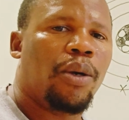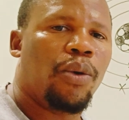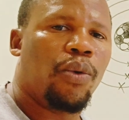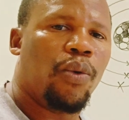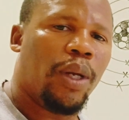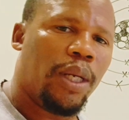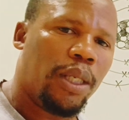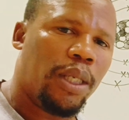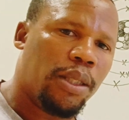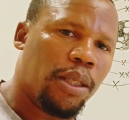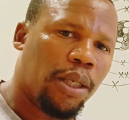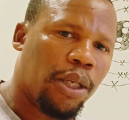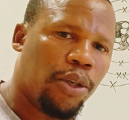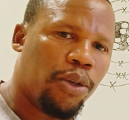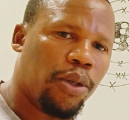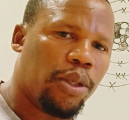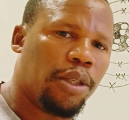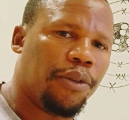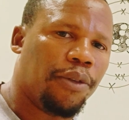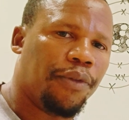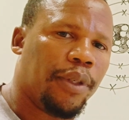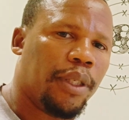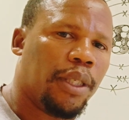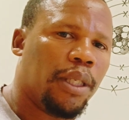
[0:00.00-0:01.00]
what is
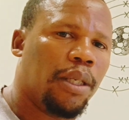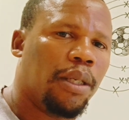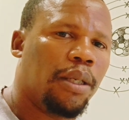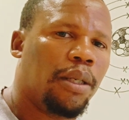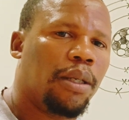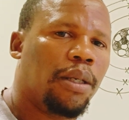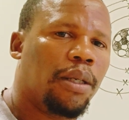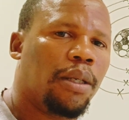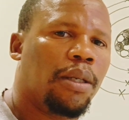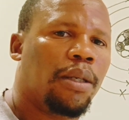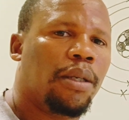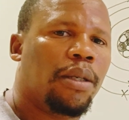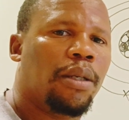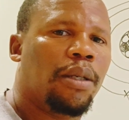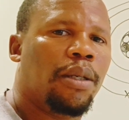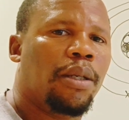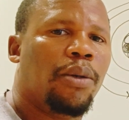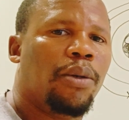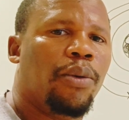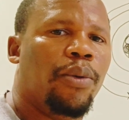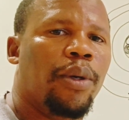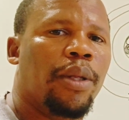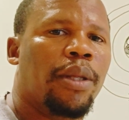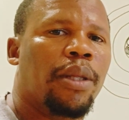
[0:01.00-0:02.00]
radioactivity?
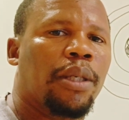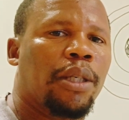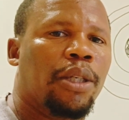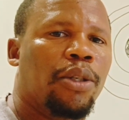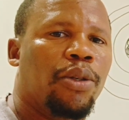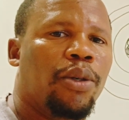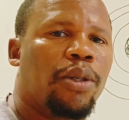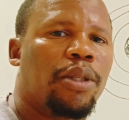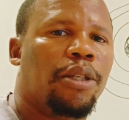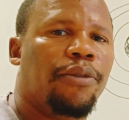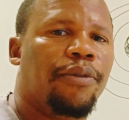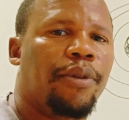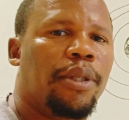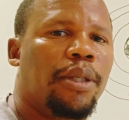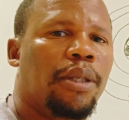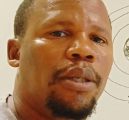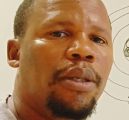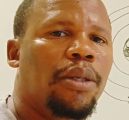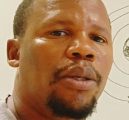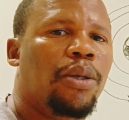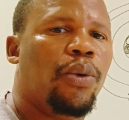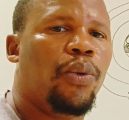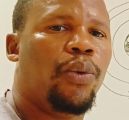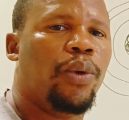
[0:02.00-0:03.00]
With
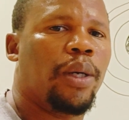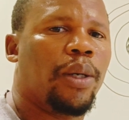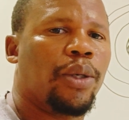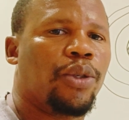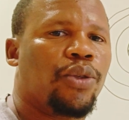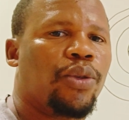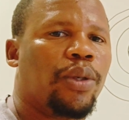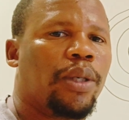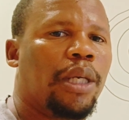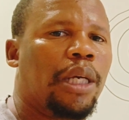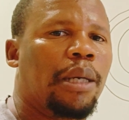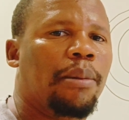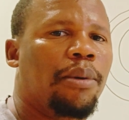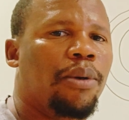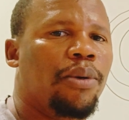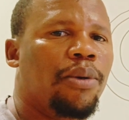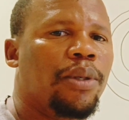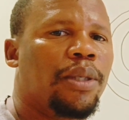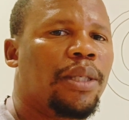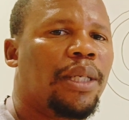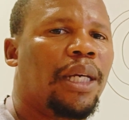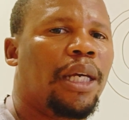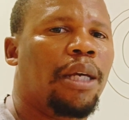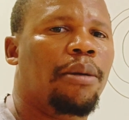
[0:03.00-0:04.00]
radioactivity, we are talking
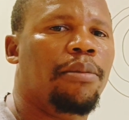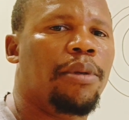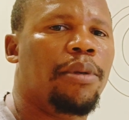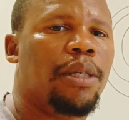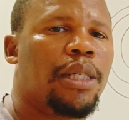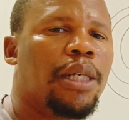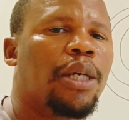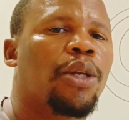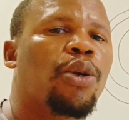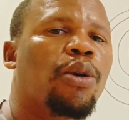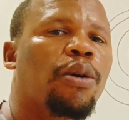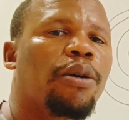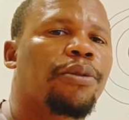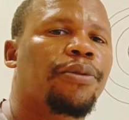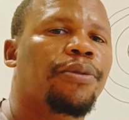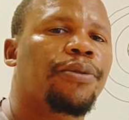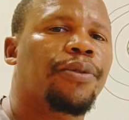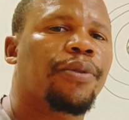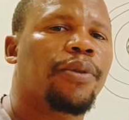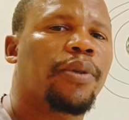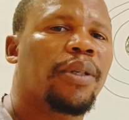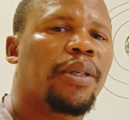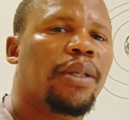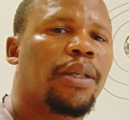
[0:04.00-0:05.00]
about emission
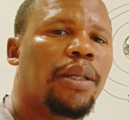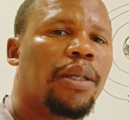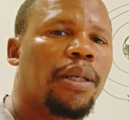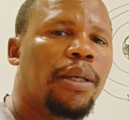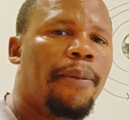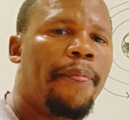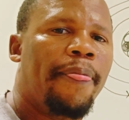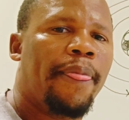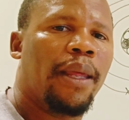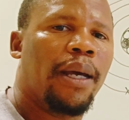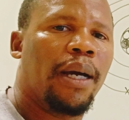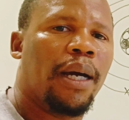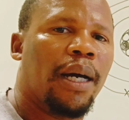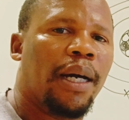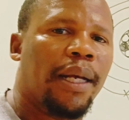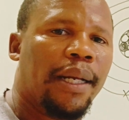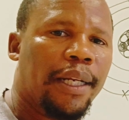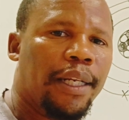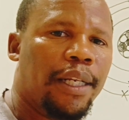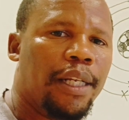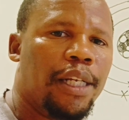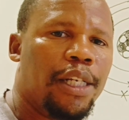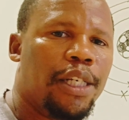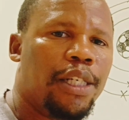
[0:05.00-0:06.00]
of
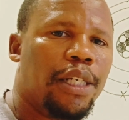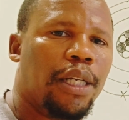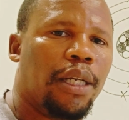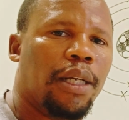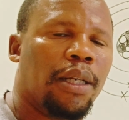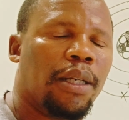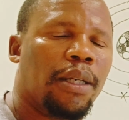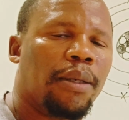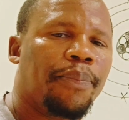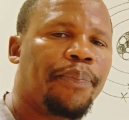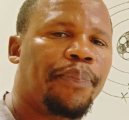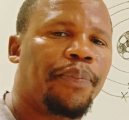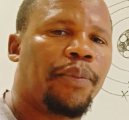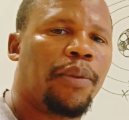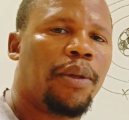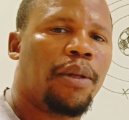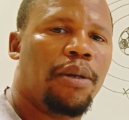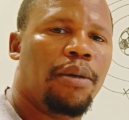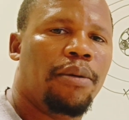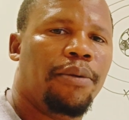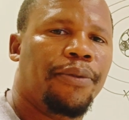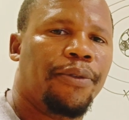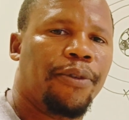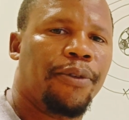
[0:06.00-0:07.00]
radiation
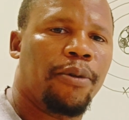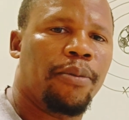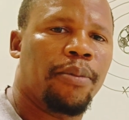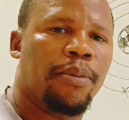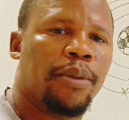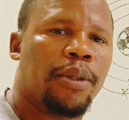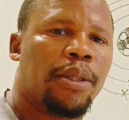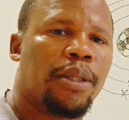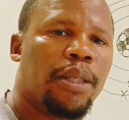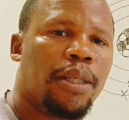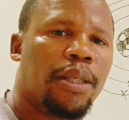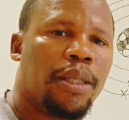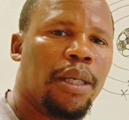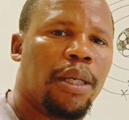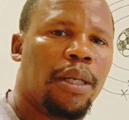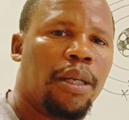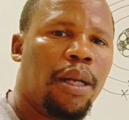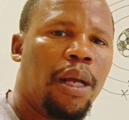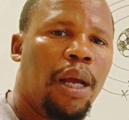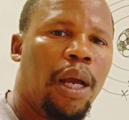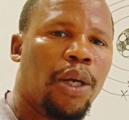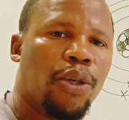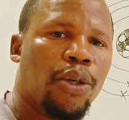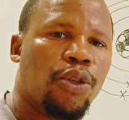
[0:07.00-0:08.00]
from
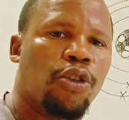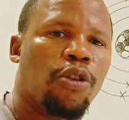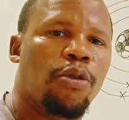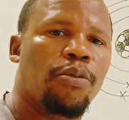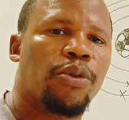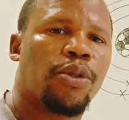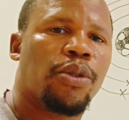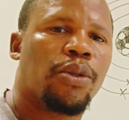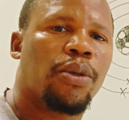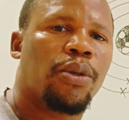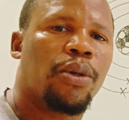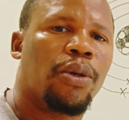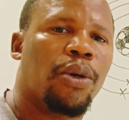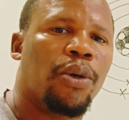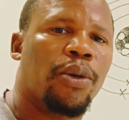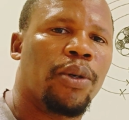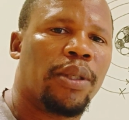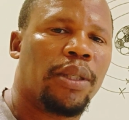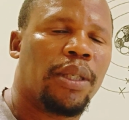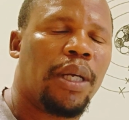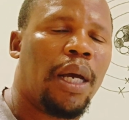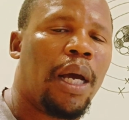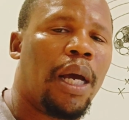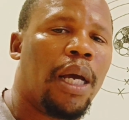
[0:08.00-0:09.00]
certain atoms
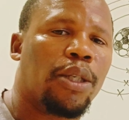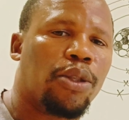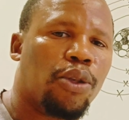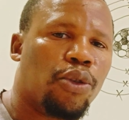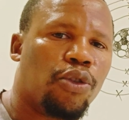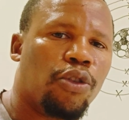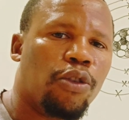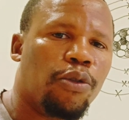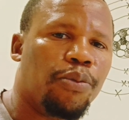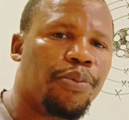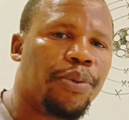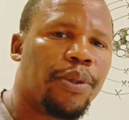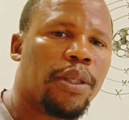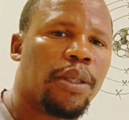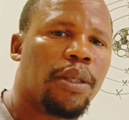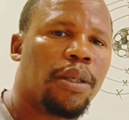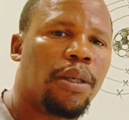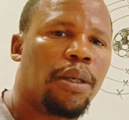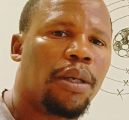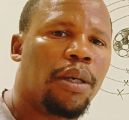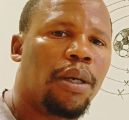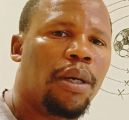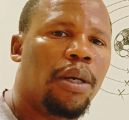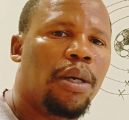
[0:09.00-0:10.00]
called
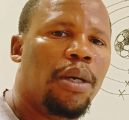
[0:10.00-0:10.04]
isotopes.